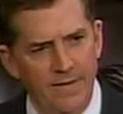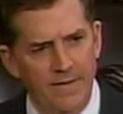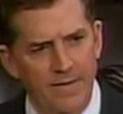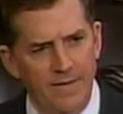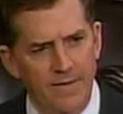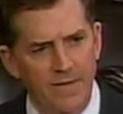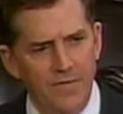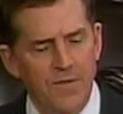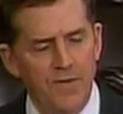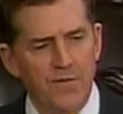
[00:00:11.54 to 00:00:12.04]

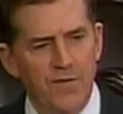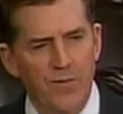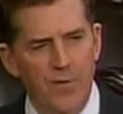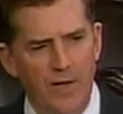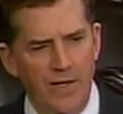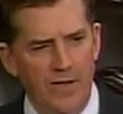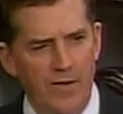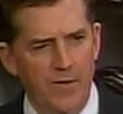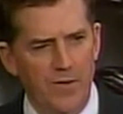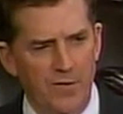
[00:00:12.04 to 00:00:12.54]
This is
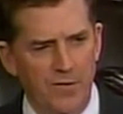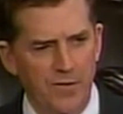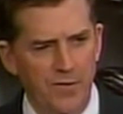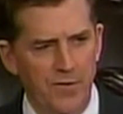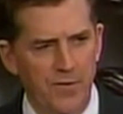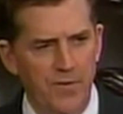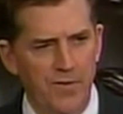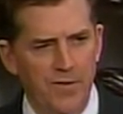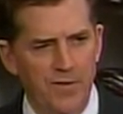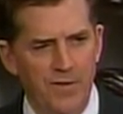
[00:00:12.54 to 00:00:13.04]
critical
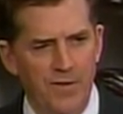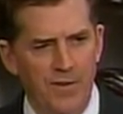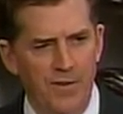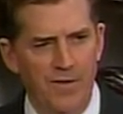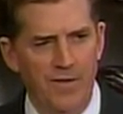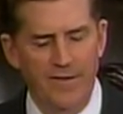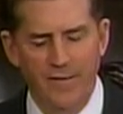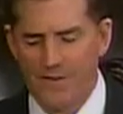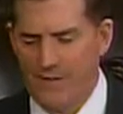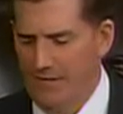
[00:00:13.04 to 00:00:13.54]
to the
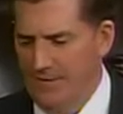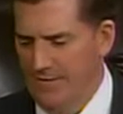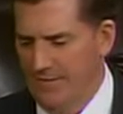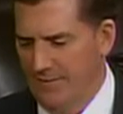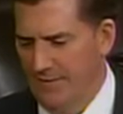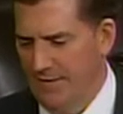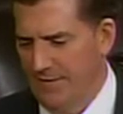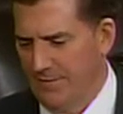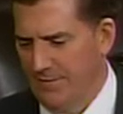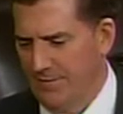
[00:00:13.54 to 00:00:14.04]
current
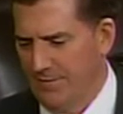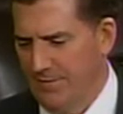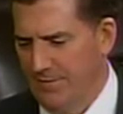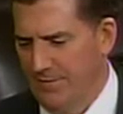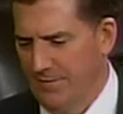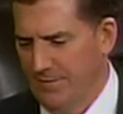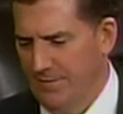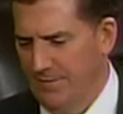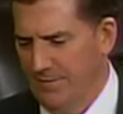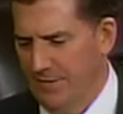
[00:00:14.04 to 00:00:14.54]

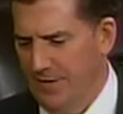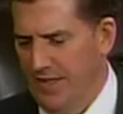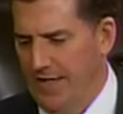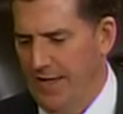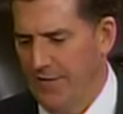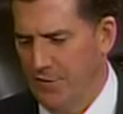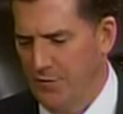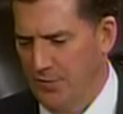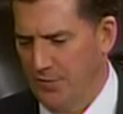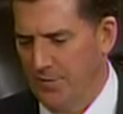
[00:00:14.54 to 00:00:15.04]

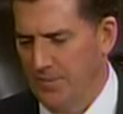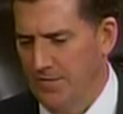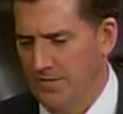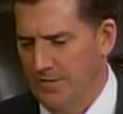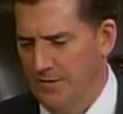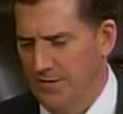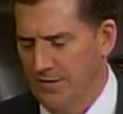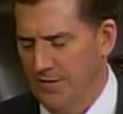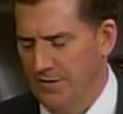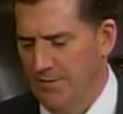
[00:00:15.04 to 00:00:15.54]
financial
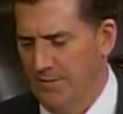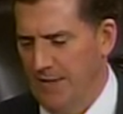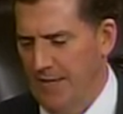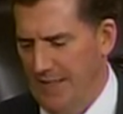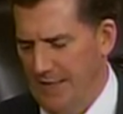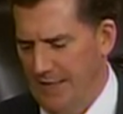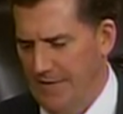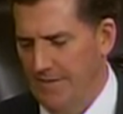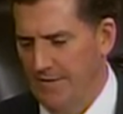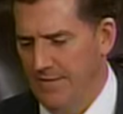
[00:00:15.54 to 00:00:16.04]

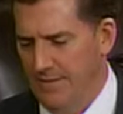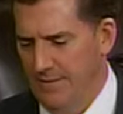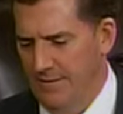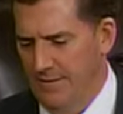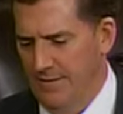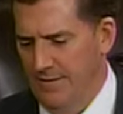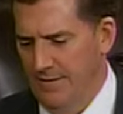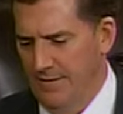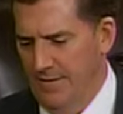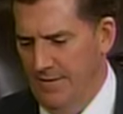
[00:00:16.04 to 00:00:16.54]
debate
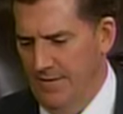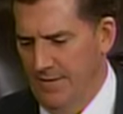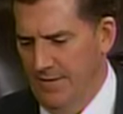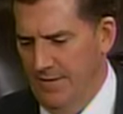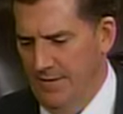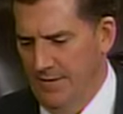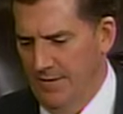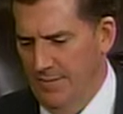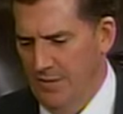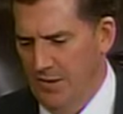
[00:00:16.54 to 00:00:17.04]

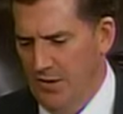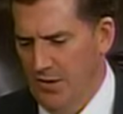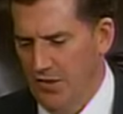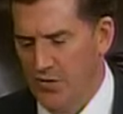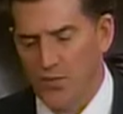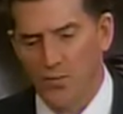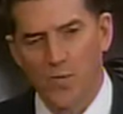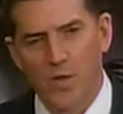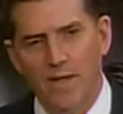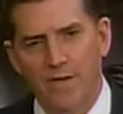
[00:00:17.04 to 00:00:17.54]

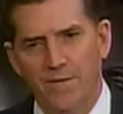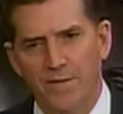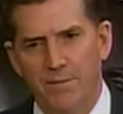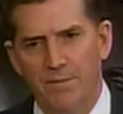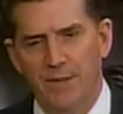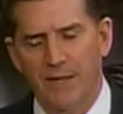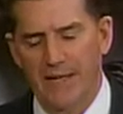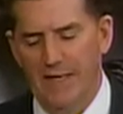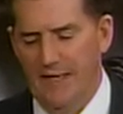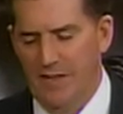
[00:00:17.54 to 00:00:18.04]
because one of the
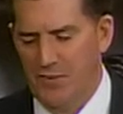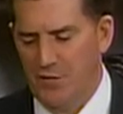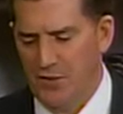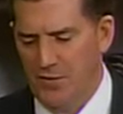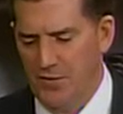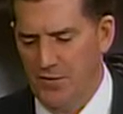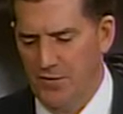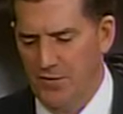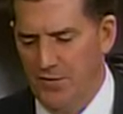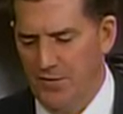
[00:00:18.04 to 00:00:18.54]
big
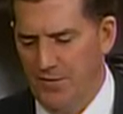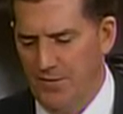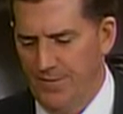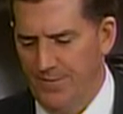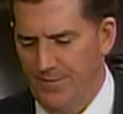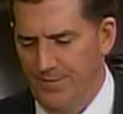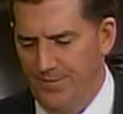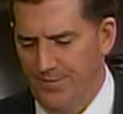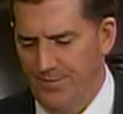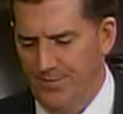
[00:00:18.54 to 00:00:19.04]
issues
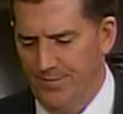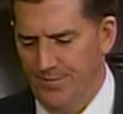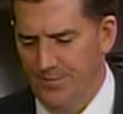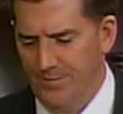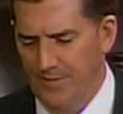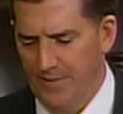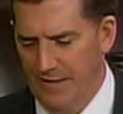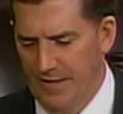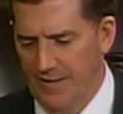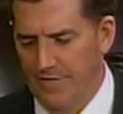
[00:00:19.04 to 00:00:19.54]

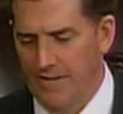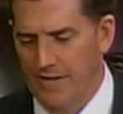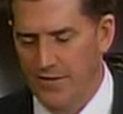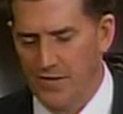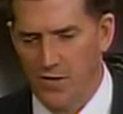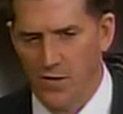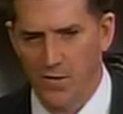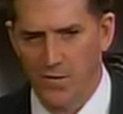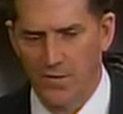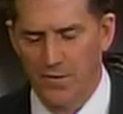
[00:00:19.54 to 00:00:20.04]
in
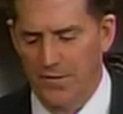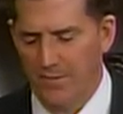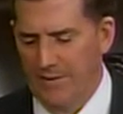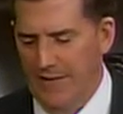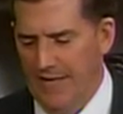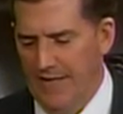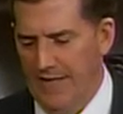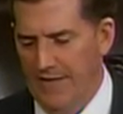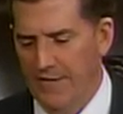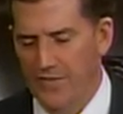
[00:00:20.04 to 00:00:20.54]
this whole
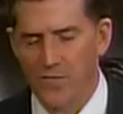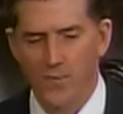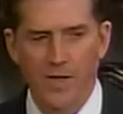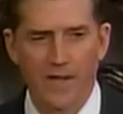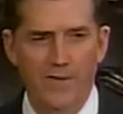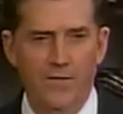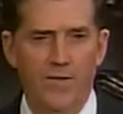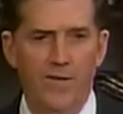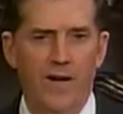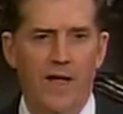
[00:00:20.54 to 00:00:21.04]
debate is
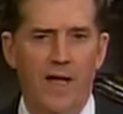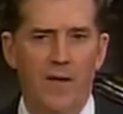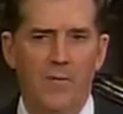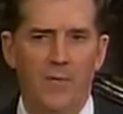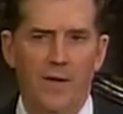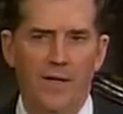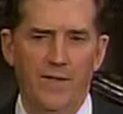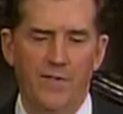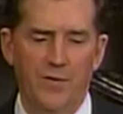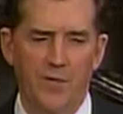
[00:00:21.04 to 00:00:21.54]
whether or not
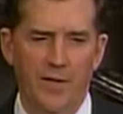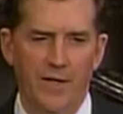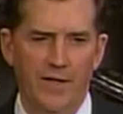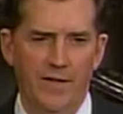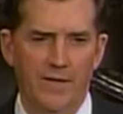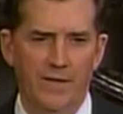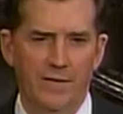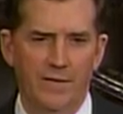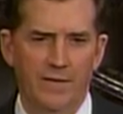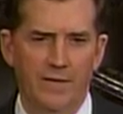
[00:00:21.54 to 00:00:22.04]
we
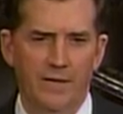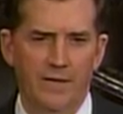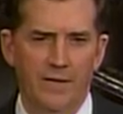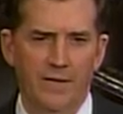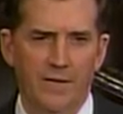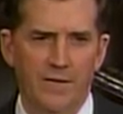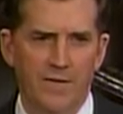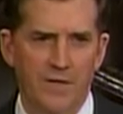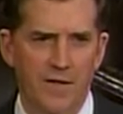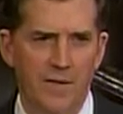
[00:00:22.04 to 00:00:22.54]
treat
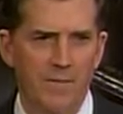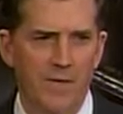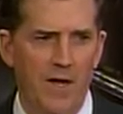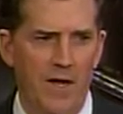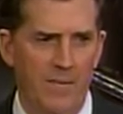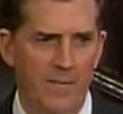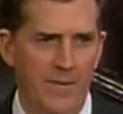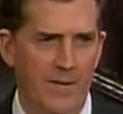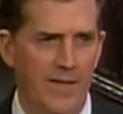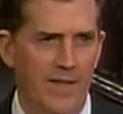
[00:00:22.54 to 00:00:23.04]
some
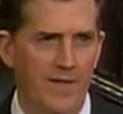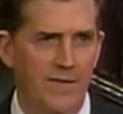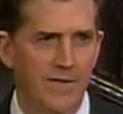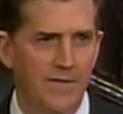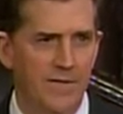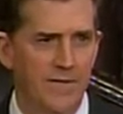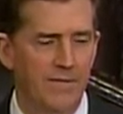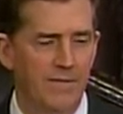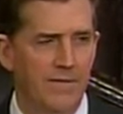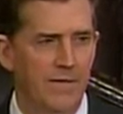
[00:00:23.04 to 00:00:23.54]

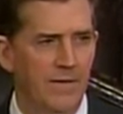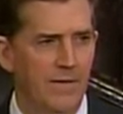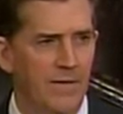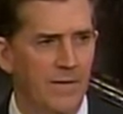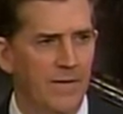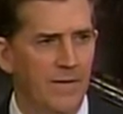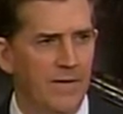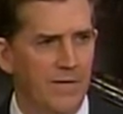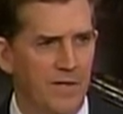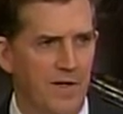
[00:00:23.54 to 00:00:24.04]
companies,
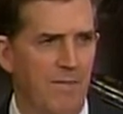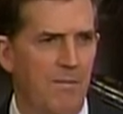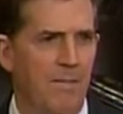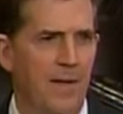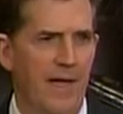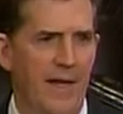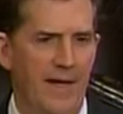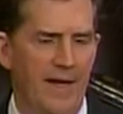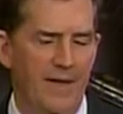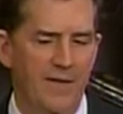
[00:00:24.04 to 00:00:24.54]
some
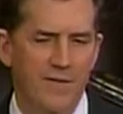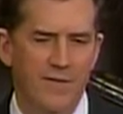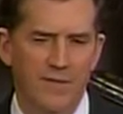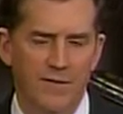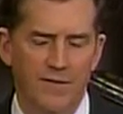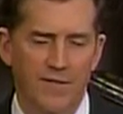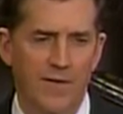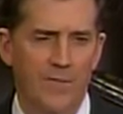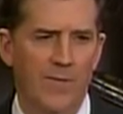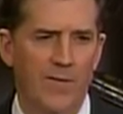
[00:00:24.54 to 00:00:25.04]
banks
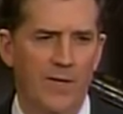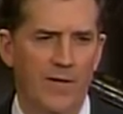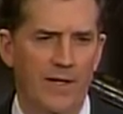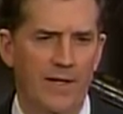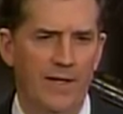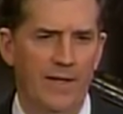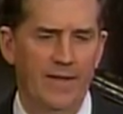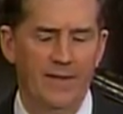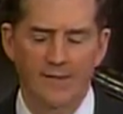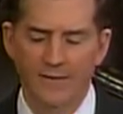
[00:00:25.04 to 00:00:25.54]

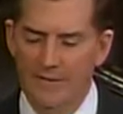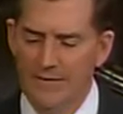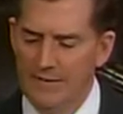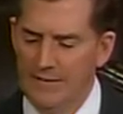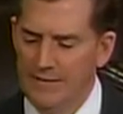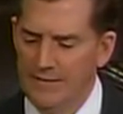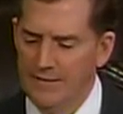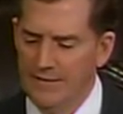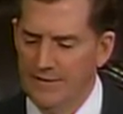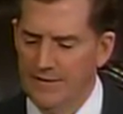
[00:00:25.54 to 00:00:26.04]
differently
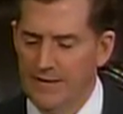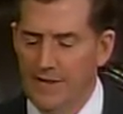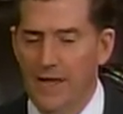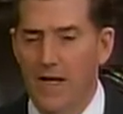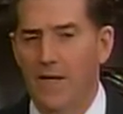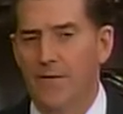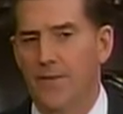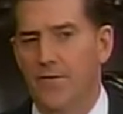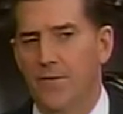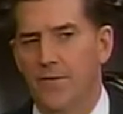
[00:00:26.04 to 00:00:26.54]
than
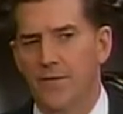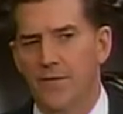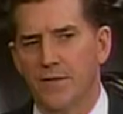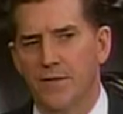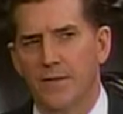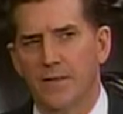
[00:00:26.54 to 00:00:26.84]
others.